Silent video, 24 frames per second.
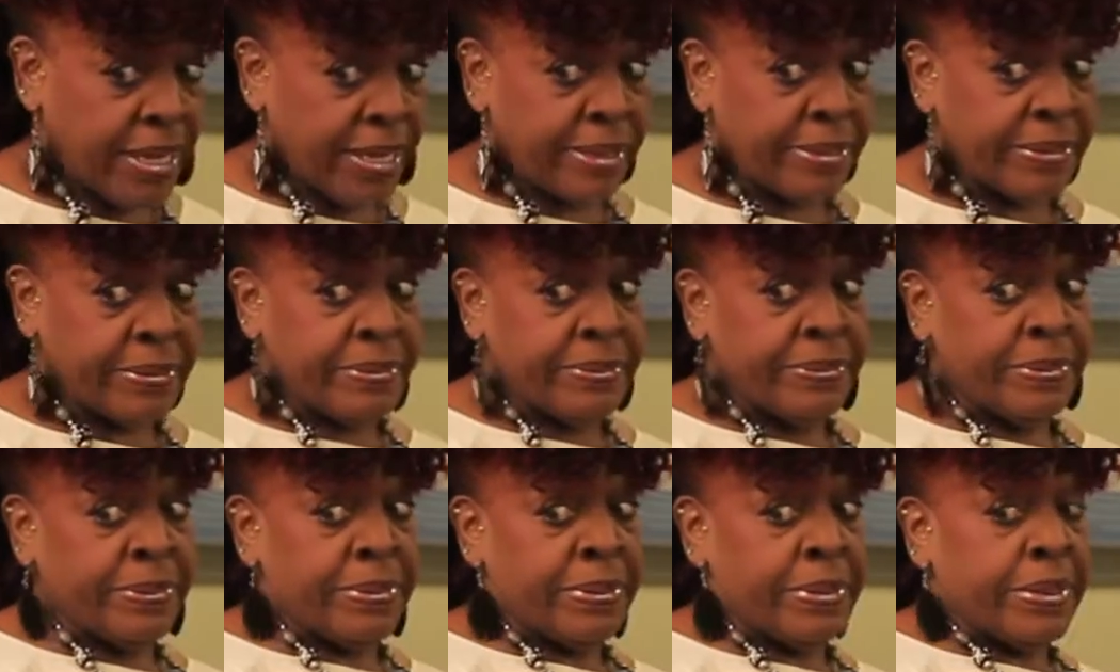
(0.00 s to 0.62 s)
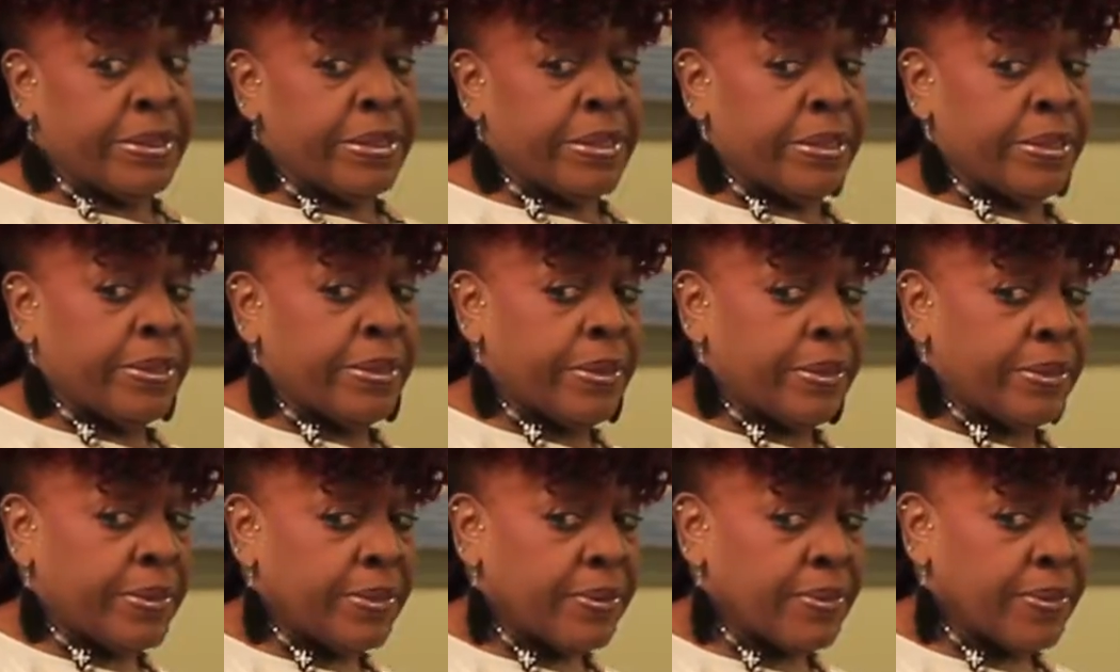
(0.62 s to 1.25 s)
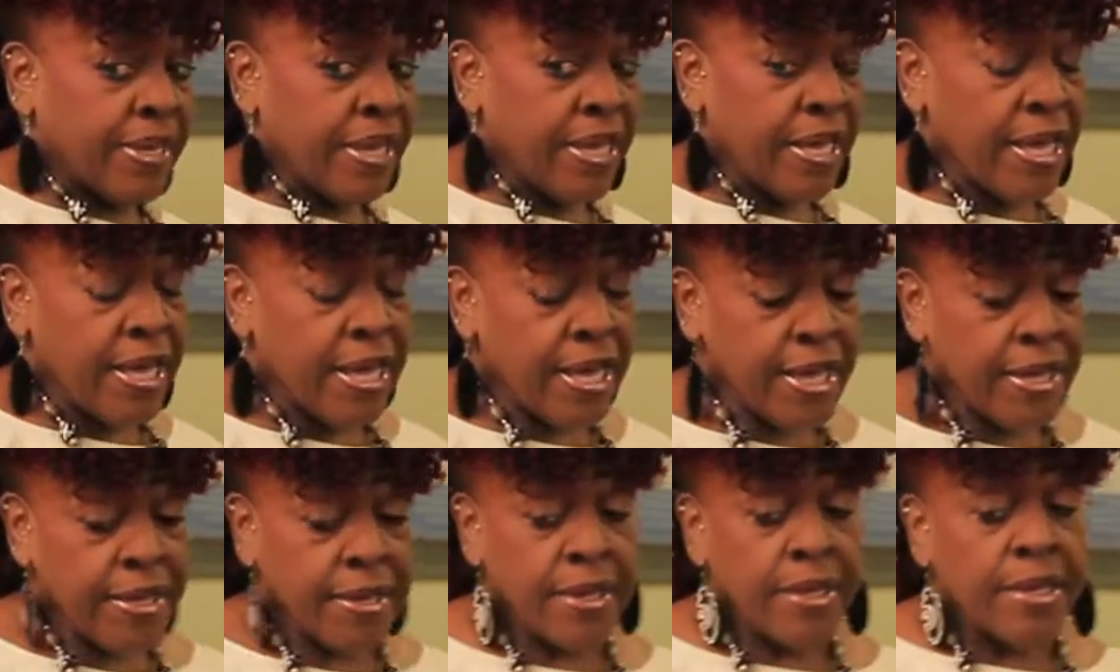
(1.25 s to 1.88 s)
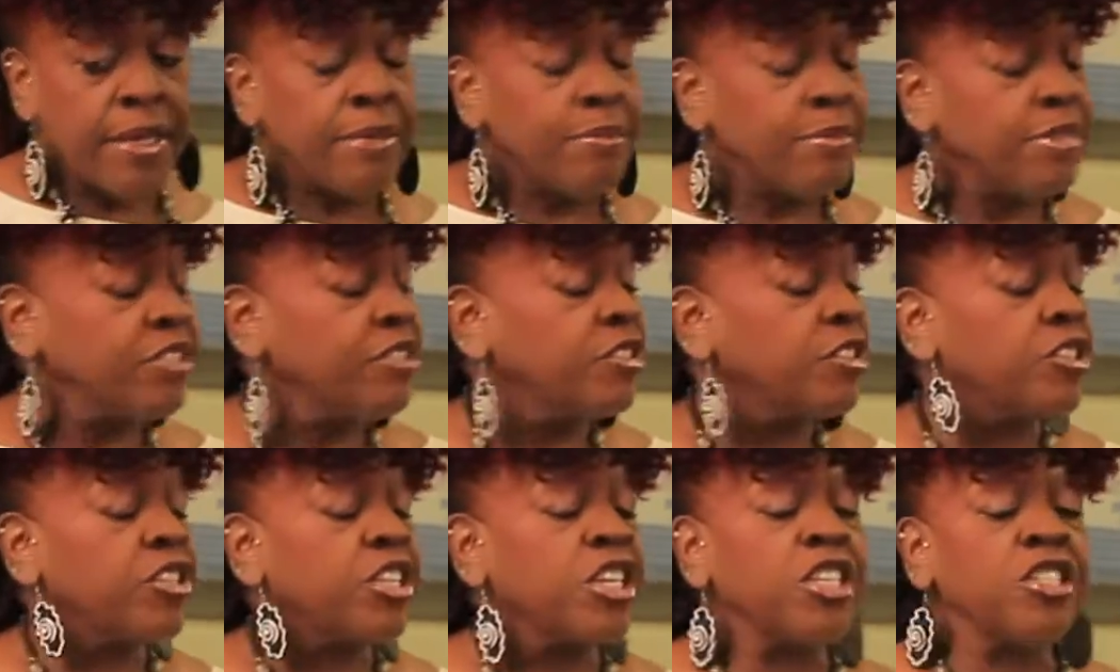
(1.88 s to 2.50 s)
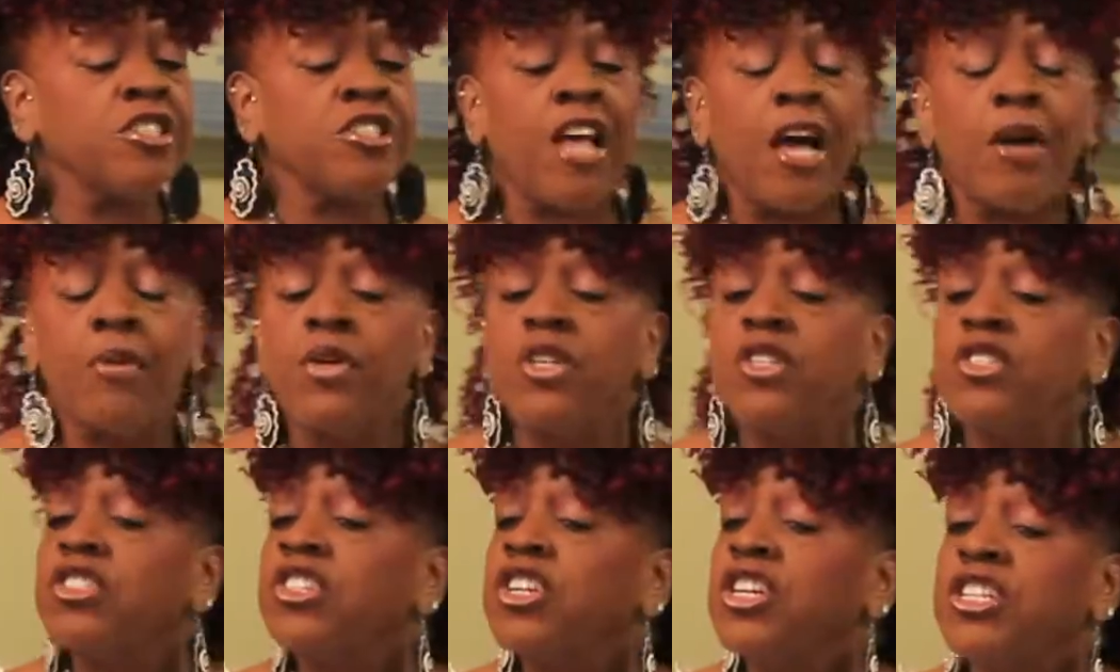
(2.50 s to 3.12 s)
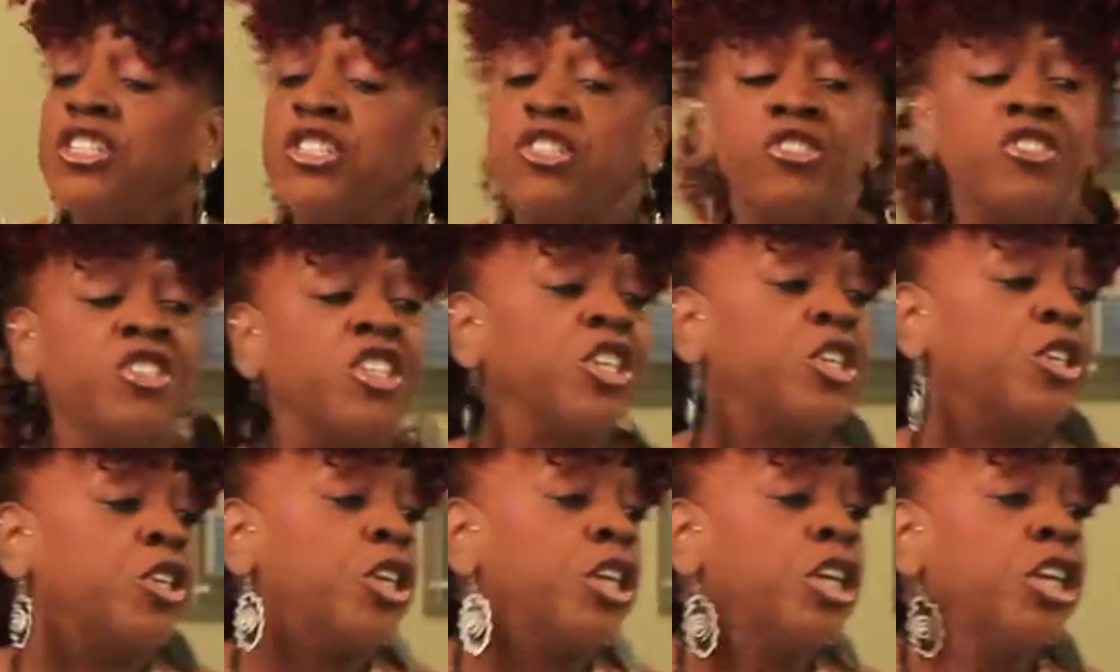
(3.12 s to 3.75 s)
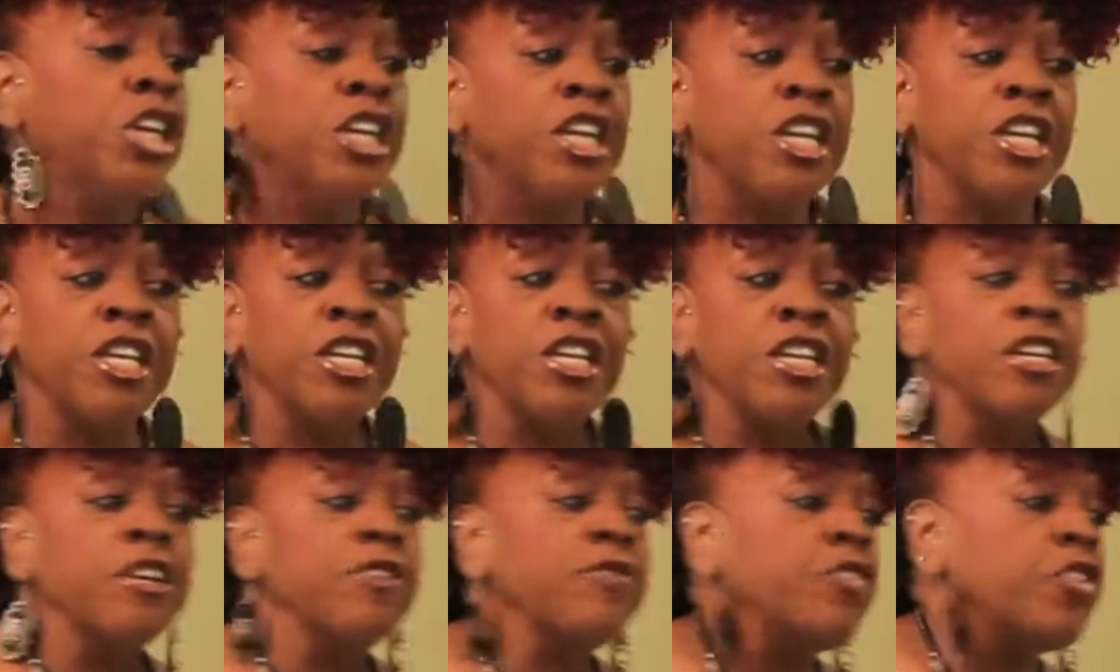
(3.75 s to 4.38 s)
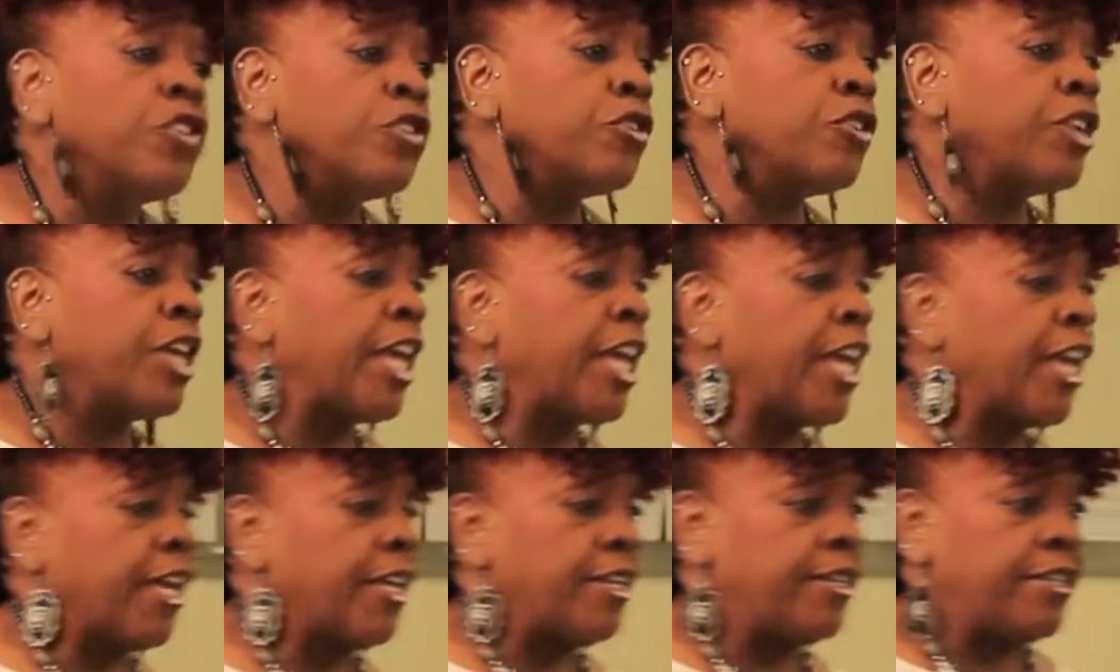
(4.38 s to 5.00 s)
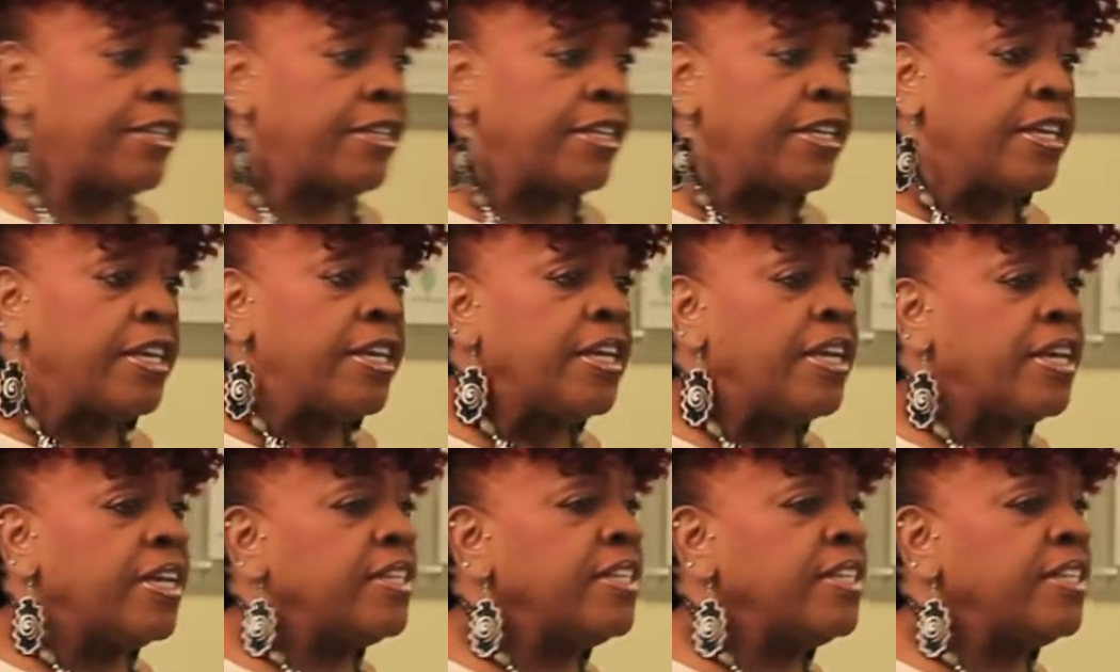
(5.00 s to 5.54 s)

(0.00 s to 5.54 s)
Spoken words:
like, okay, Mr. Dears, I wasn't going to steal any of your candy.